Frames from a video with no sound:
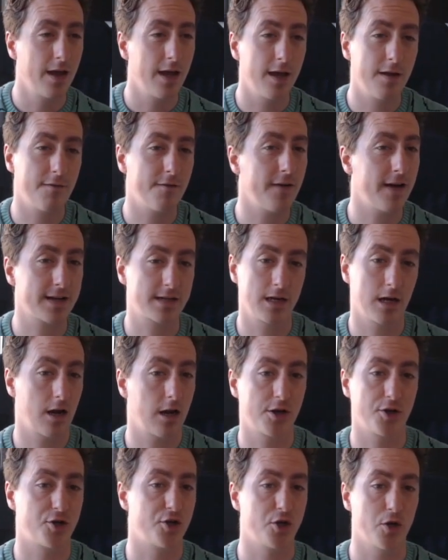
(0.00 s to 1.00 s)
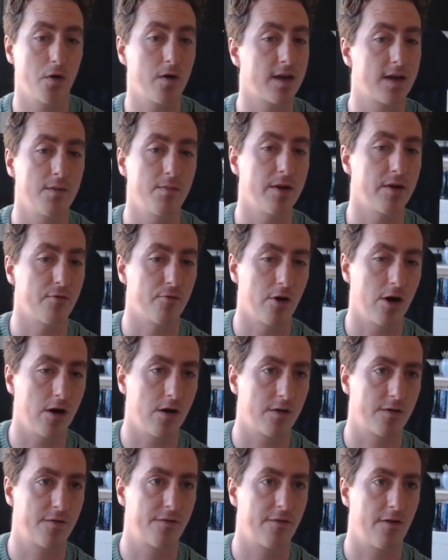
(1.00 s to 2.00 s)
In fact, a lot of joy can be
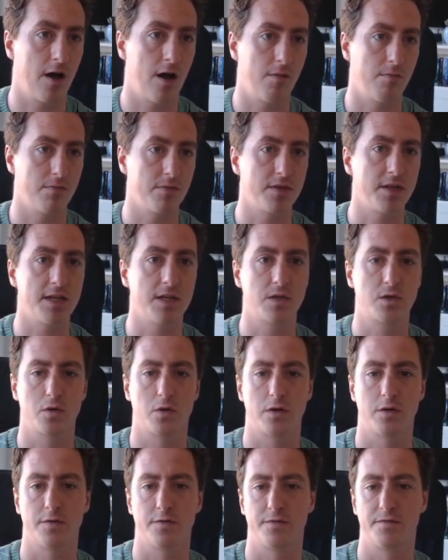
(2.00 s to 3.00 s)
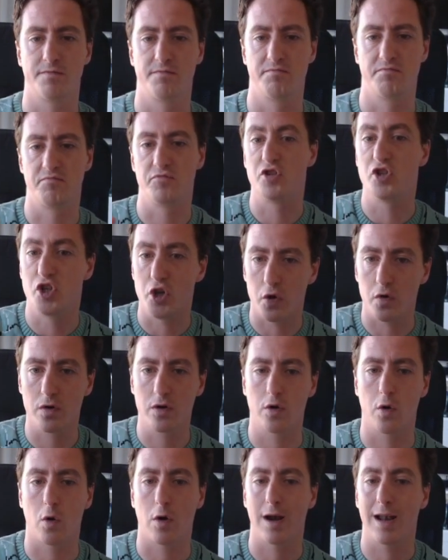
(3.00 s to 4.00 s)
wrought from these sort of
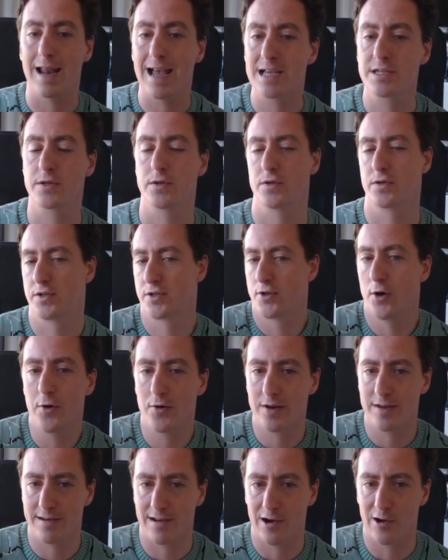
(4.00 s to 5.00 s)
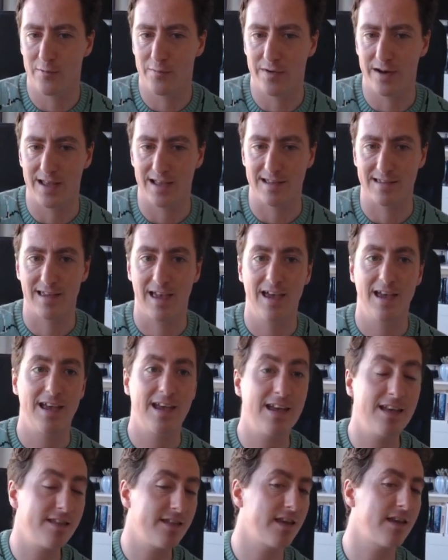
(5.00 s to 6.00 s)
junk or lesser studied openings
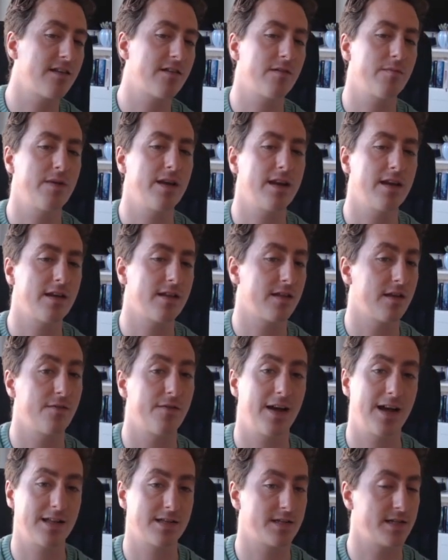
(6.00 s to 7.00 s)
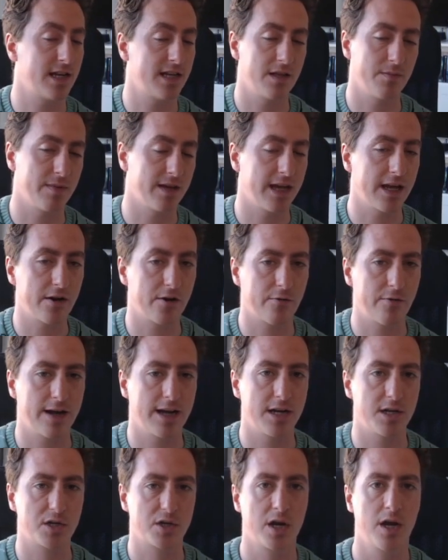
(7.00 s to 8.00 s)
in the intermediate, the advanced and the beginner
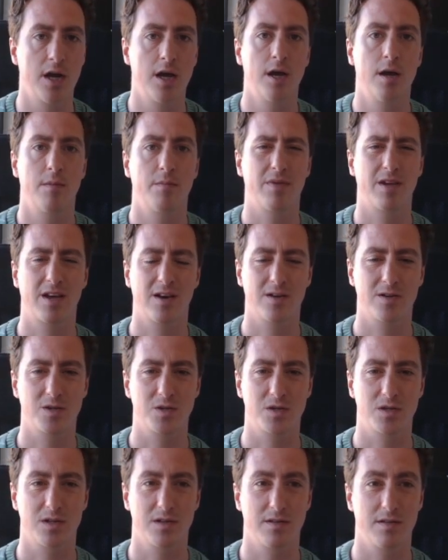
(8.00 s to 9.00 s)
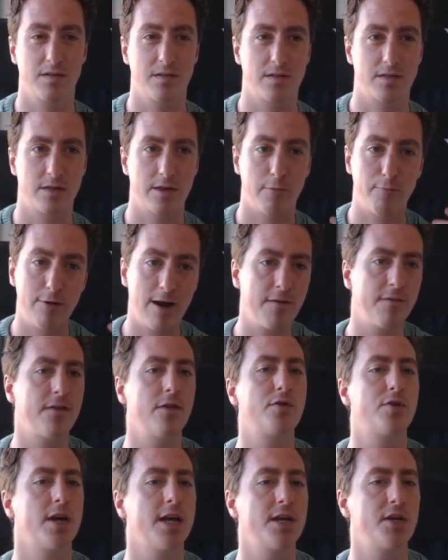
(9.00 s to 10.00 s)
range, because the
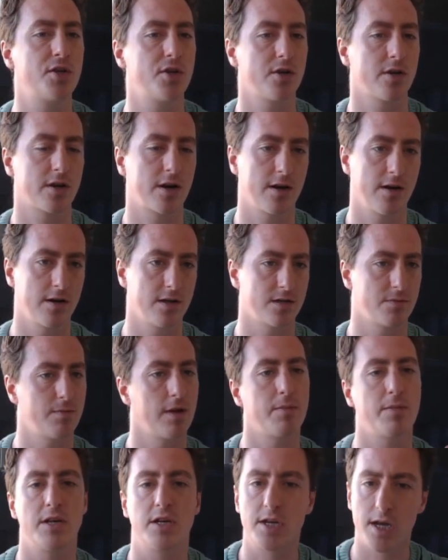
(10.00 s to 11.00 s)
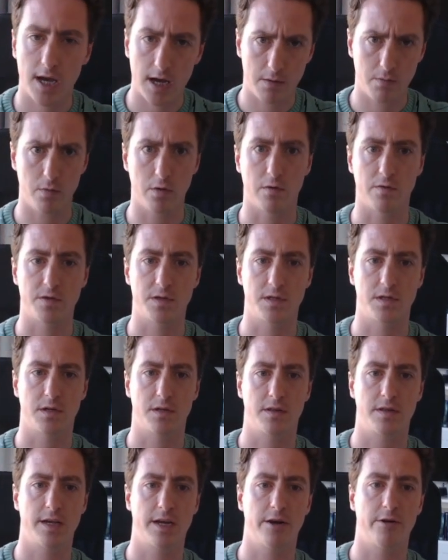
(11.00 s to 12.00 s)
refutation occurs maybe 10 moves into
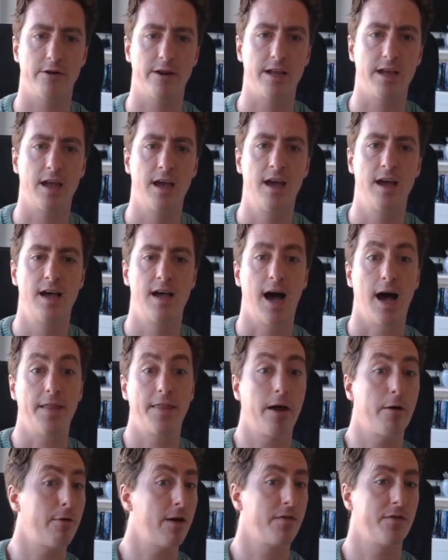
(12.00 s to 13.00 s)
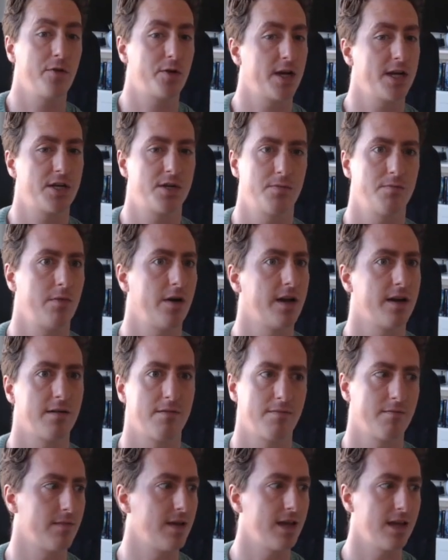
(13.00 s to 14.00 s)
theory, and that refutation might
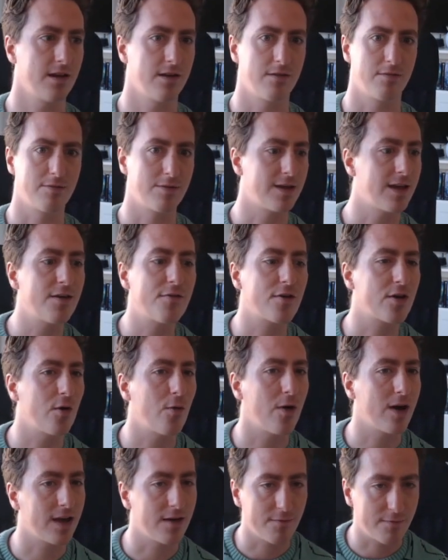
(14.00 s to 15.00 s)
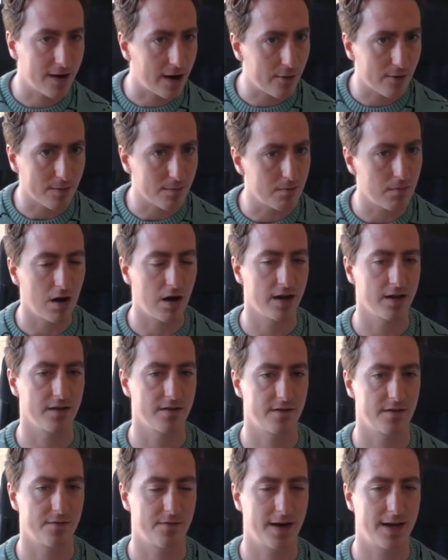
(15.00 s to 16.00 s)
mean giving away a very
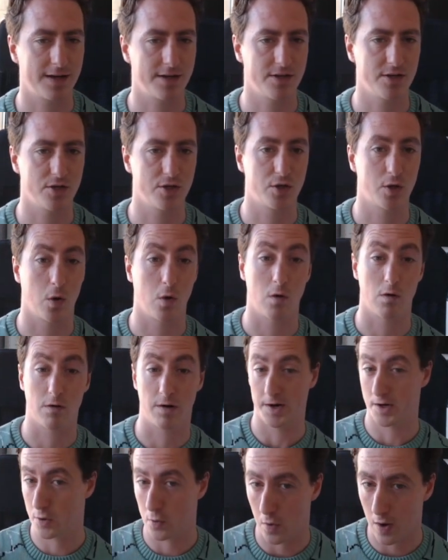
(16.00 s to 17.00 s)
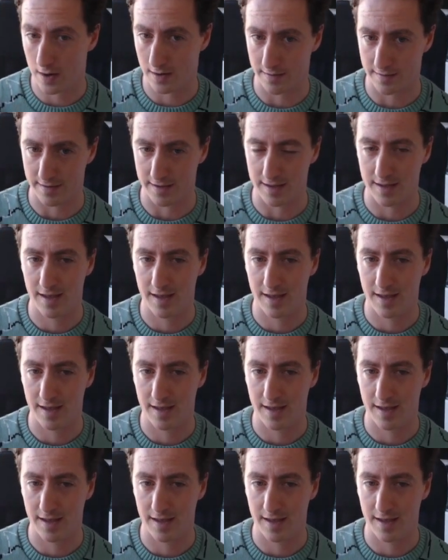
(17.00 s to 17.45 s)
mild advantage or equality.